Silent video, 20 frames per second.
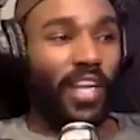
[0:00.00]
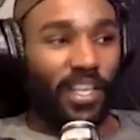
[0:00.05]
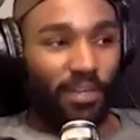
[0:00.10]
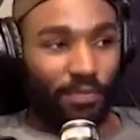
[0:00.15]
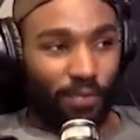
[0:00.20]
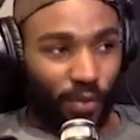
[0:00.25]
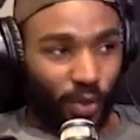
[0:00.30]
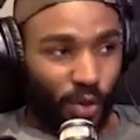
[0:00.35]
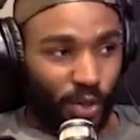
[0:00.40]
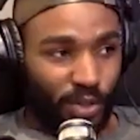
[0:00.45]
I might
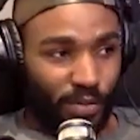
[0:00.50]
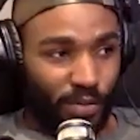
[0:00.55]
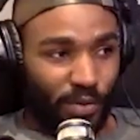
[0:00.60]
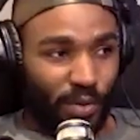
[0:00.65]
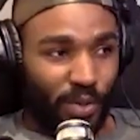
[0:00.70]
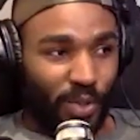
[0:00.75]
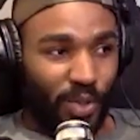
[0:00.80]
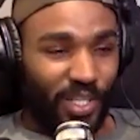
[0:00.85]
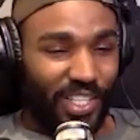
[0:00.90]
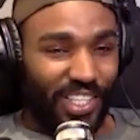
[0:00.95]
have For just, those like, of
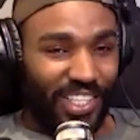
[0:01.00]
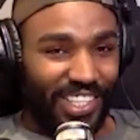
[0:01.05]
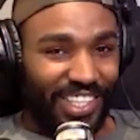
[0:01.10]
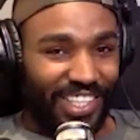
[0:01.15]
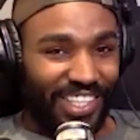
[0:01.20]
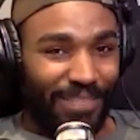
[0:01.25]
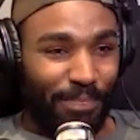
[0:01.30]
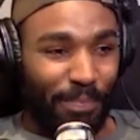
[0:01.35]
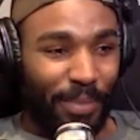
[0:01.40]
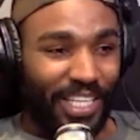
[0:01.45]
you,
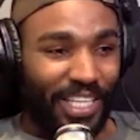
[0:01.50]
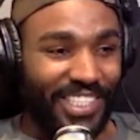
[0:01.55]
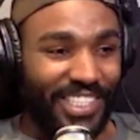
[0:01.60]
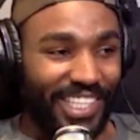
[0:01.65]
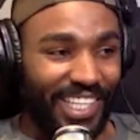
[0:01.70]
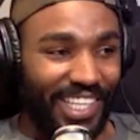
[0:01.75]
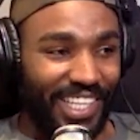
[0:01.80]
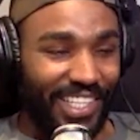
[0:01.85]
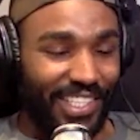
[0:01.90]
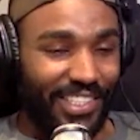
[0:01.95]

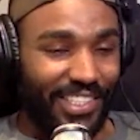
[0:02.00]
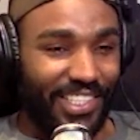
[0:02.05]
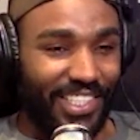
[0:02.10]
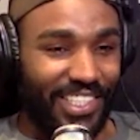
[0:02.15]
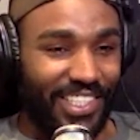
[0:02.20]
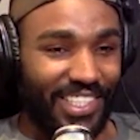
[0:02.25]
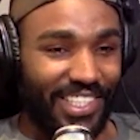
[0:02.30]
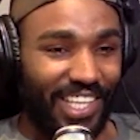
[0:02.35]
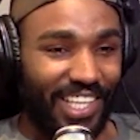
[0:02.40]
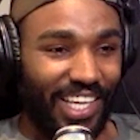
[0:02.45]
Pidgin English
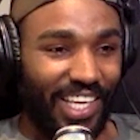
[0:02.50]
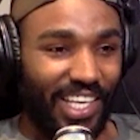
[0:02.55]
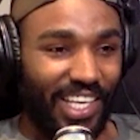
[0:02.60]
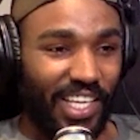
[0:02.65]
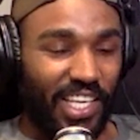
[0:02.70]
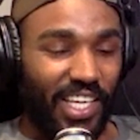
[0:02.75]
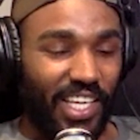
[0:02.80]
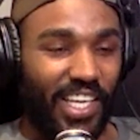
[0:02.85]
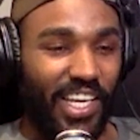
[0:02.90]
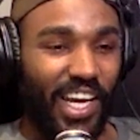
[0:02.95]
is like
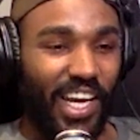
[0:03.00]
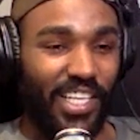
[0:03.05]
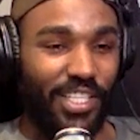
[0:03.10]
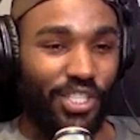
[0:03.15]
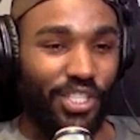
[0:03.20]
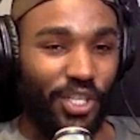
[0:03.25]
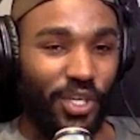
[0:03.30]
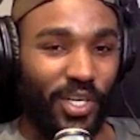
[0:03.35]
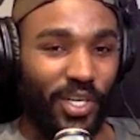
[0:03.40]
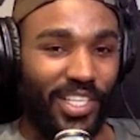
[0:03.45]

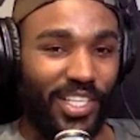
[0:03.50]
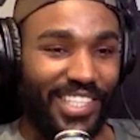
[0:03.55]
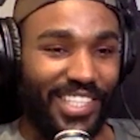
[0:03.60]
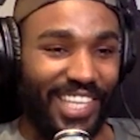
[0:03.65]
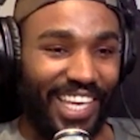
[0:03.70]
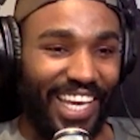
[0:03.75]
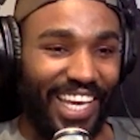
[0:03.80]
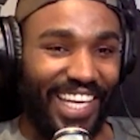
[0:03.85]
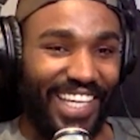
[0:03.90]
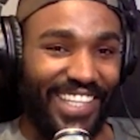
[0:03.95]
Nigeria's
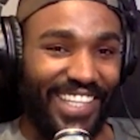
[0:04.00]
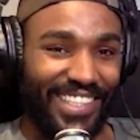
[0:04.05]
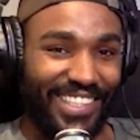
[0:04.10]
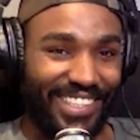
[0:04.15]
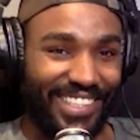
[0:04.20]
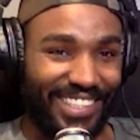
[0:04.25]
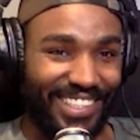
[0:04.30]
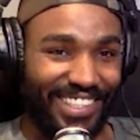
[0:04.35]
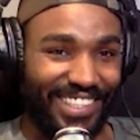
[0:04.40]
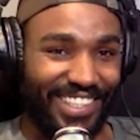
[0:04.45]

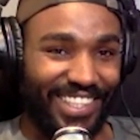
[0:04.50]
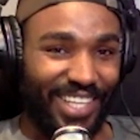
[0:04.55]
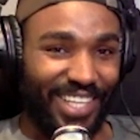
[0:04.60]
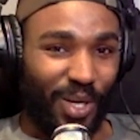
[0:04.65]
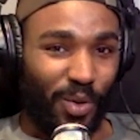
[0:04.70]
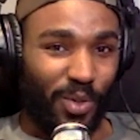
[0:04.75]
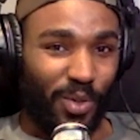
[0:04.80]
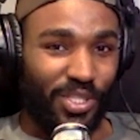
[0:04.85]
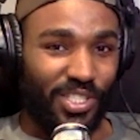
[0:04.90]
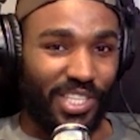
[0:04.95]
English,
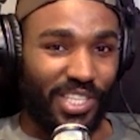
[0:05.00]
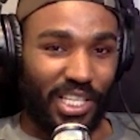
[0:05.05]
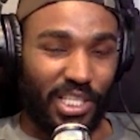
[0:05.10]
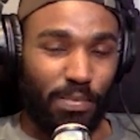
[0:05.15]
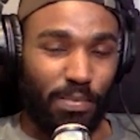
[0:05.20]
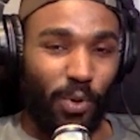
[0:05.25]
which is like mm.